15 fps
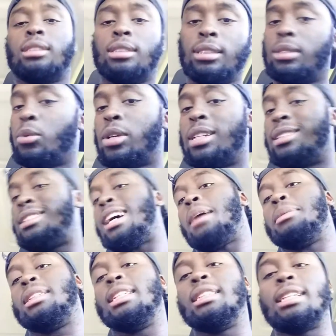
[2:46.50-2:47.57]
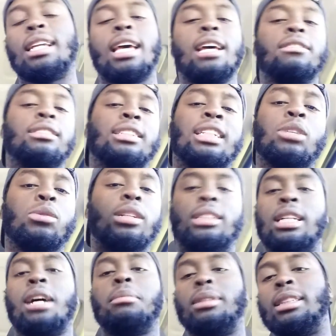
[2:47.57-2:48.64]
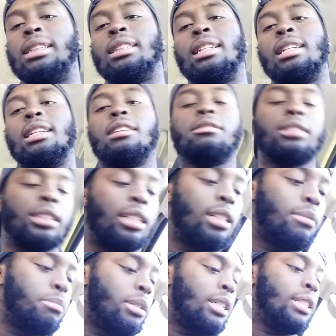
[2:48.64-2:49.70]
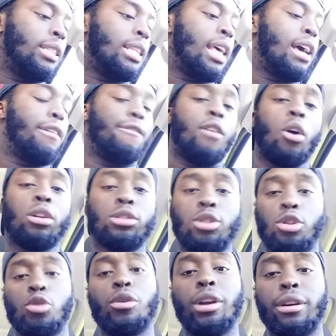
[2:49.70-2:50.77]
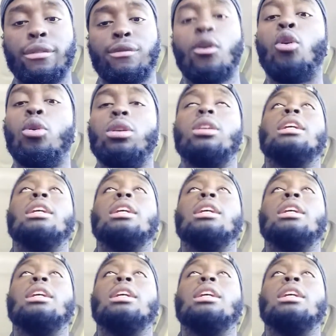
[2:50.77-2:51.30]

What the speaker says: one of the top teams in the AFC, one of the top teams in the NFC, but they have fallen to 3 and 4.